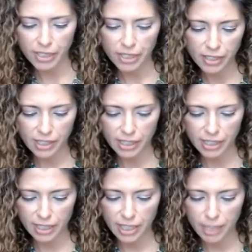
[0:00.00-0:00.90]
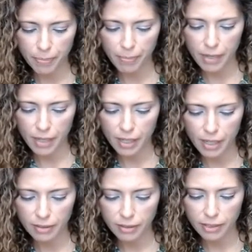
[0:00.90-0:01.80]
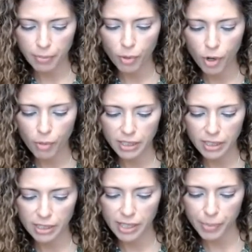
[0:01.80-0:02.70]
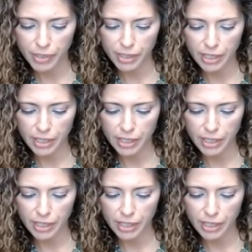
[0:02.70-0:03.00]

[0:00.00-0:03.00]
and this is lepromatous leprosy,